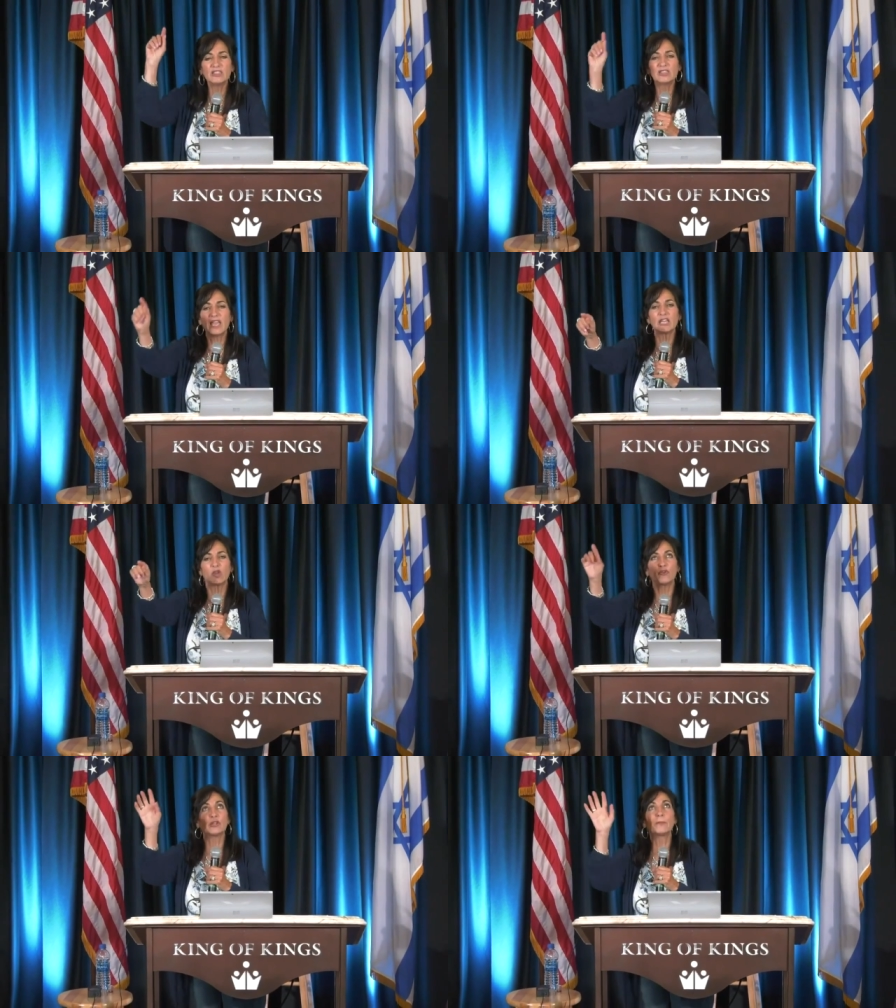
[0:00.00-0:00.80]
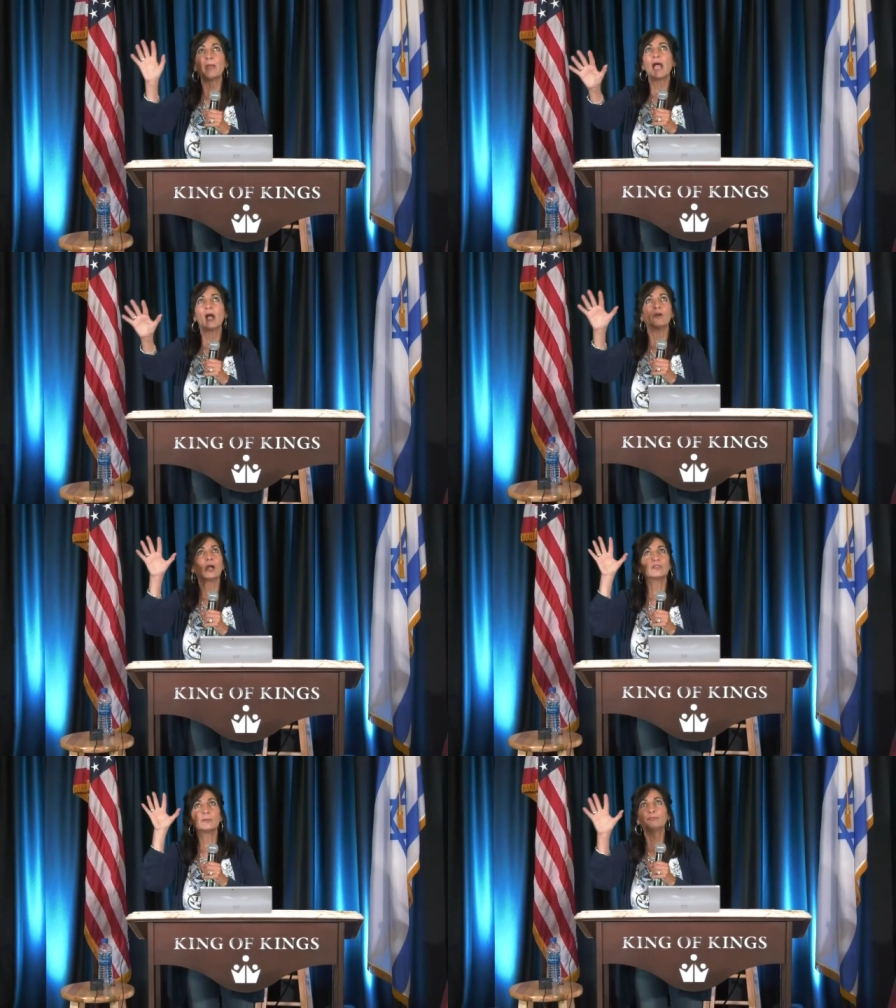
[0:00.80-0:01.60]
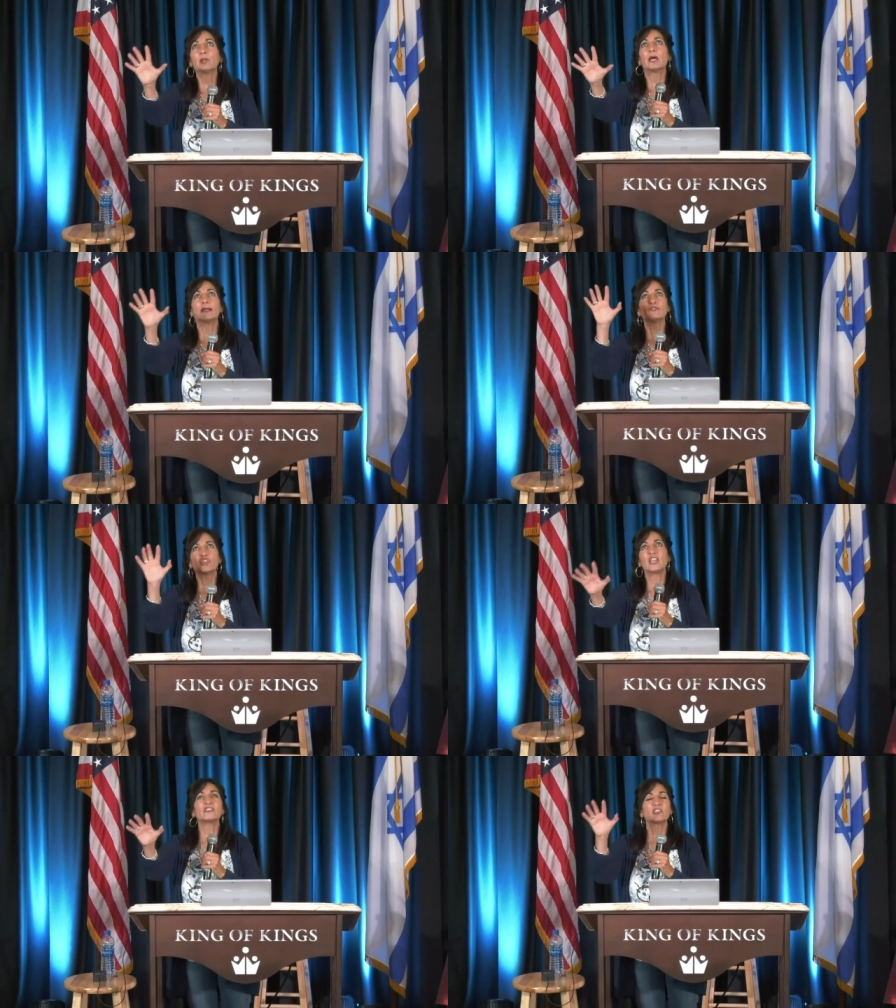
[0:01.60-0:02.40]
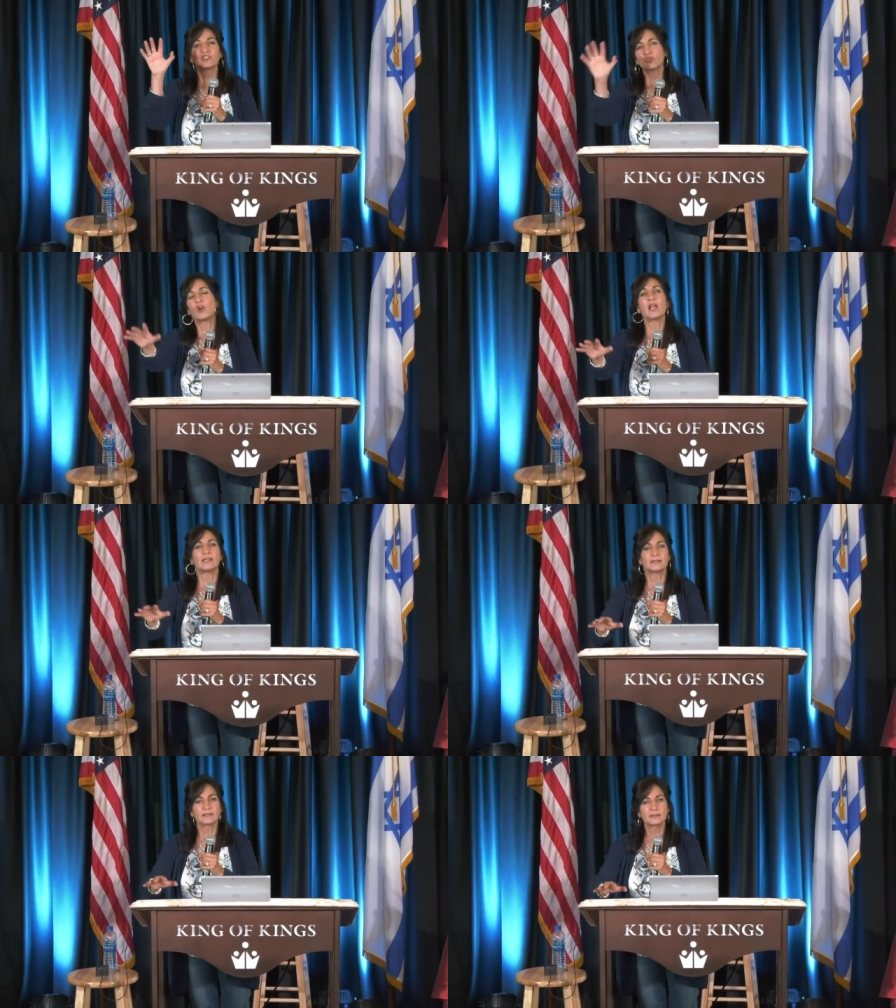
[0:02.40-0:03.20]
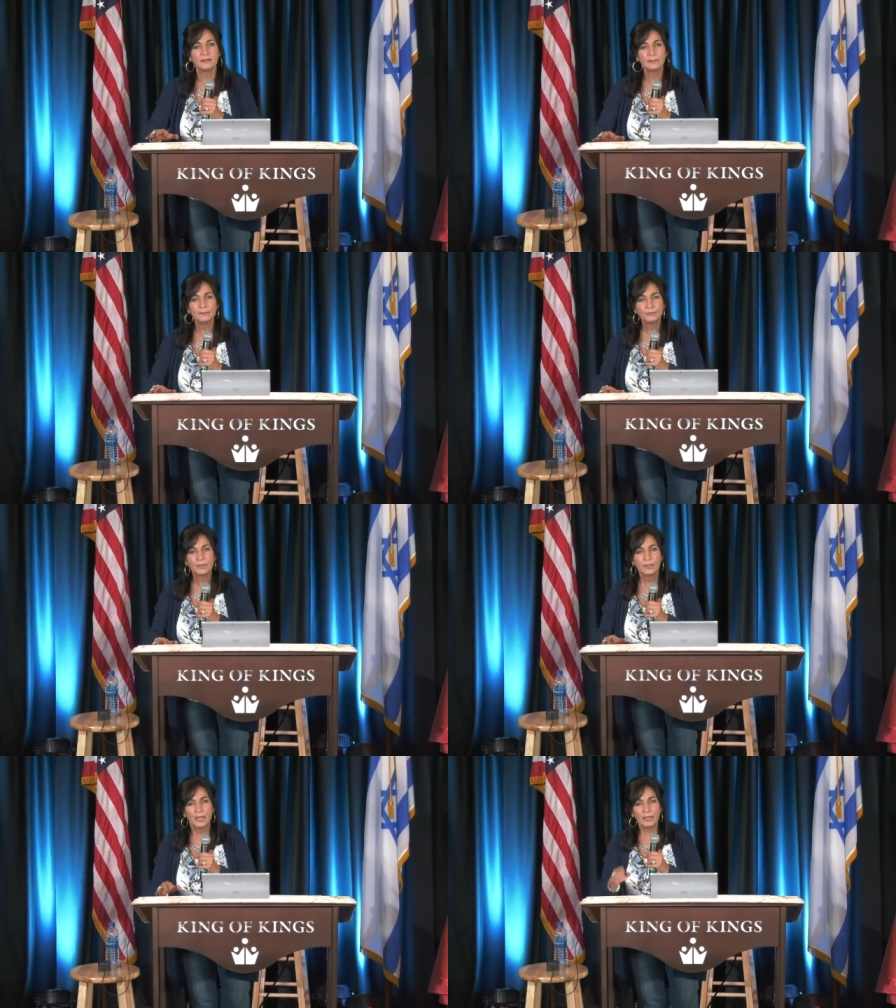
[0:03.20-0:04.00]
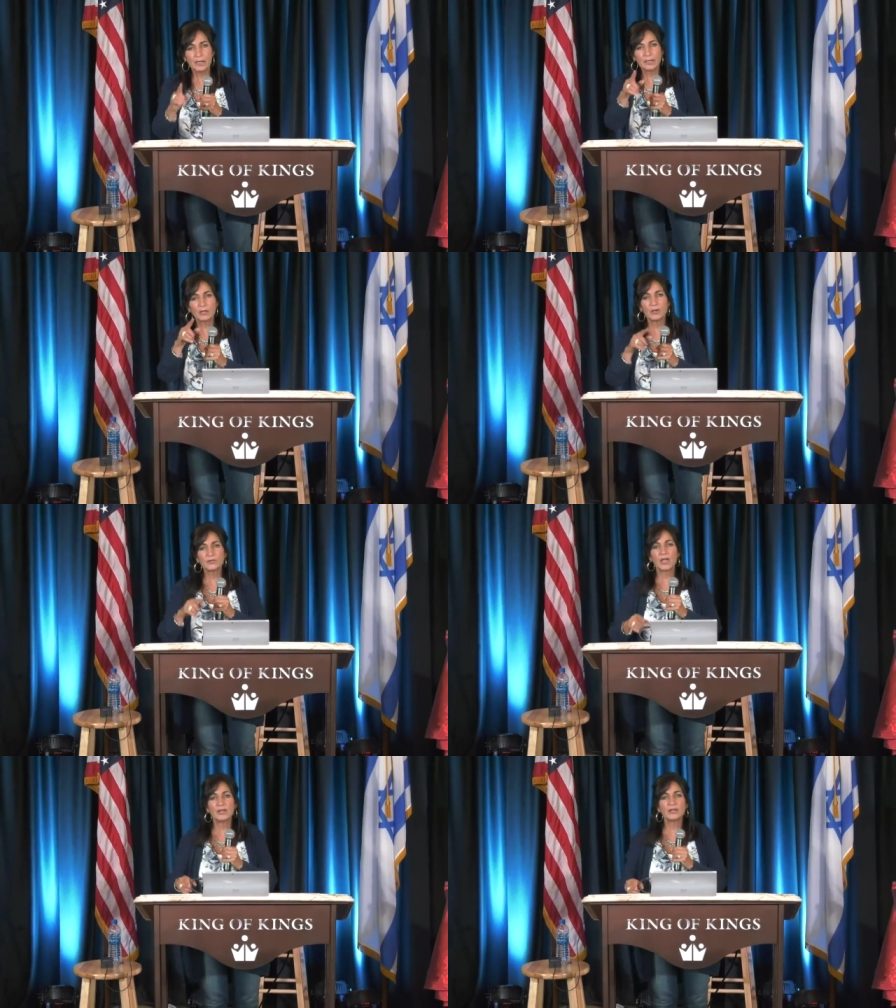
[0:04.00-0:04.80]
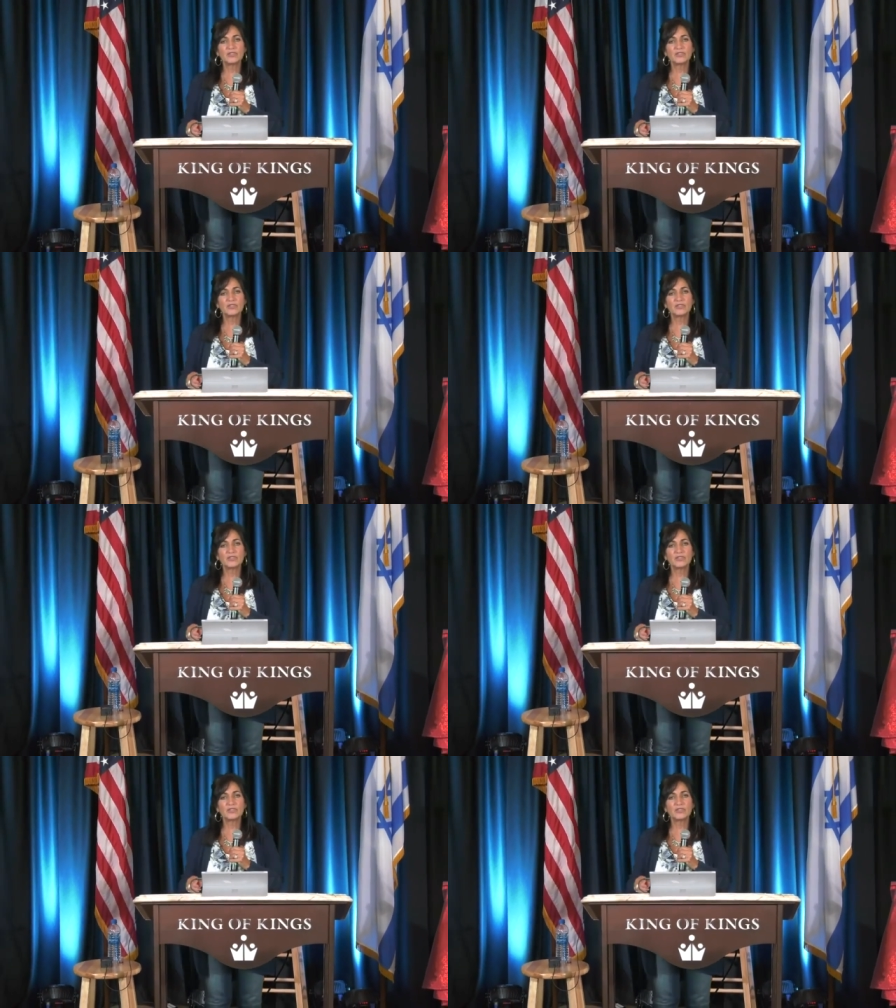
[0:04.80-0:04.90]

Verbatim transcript: and we thank you for the power of the blood of Jesus Christ. And then it goes